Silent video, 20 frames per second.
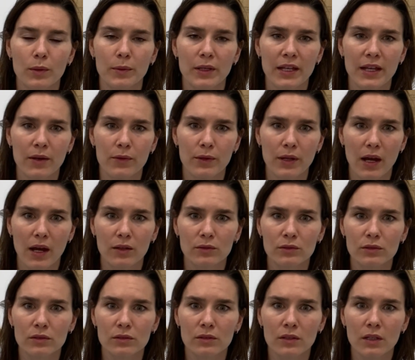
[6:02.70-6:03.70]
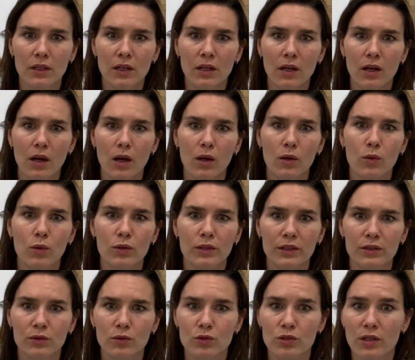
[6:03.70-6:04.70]
be carried out
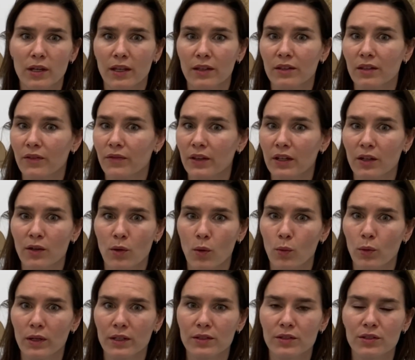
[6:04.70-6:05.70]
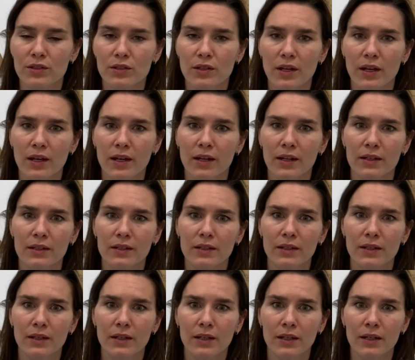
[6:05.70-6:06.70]
according to scientific knowledge
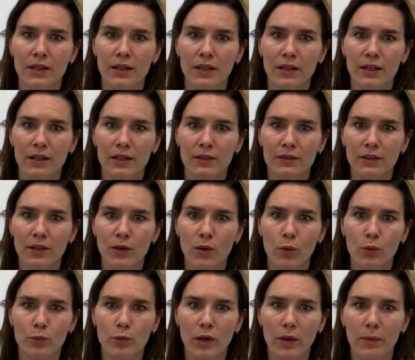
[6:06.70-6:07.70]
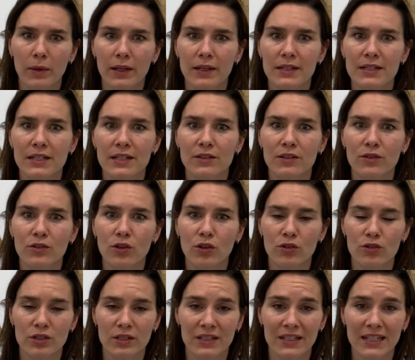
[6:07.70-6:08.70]
and the known prevalence in the
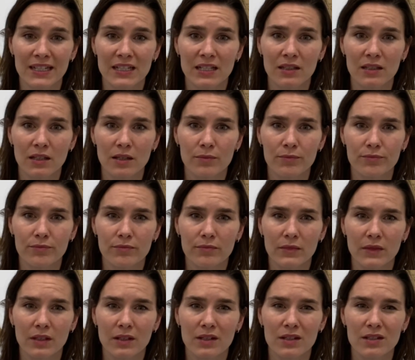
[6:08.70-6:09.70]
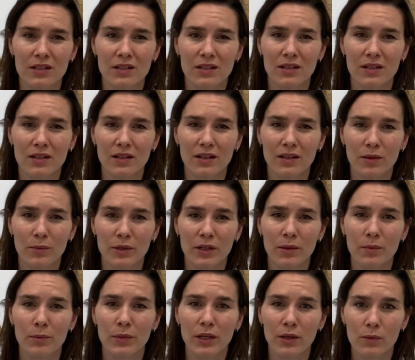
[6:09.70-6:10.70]
donor's ethnicity. It's a little bit
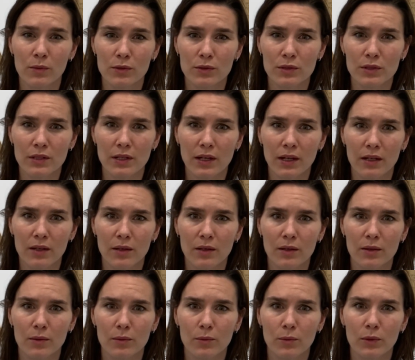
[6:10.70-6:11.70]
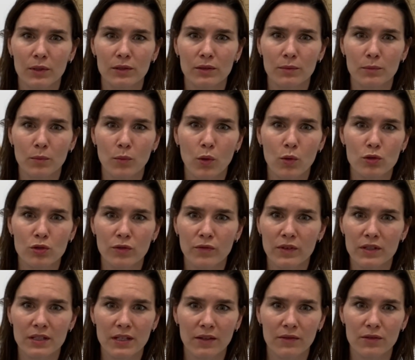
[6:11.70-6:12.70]
ambiguous, and what most of the
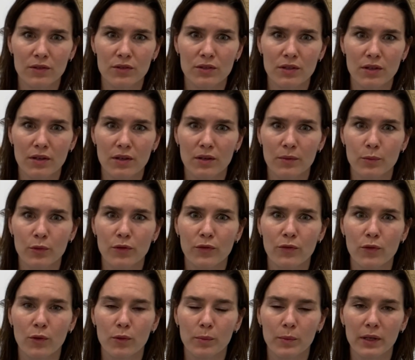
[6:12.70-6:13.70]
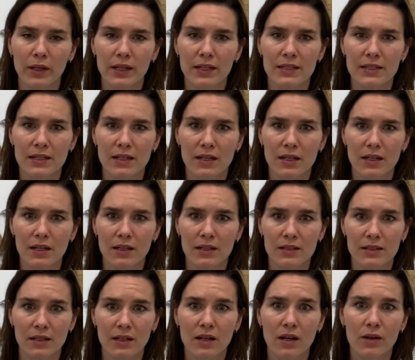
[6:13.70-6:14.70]
centers are performing is a
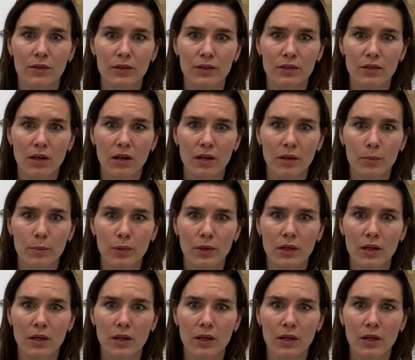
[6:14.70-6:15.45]
karyotype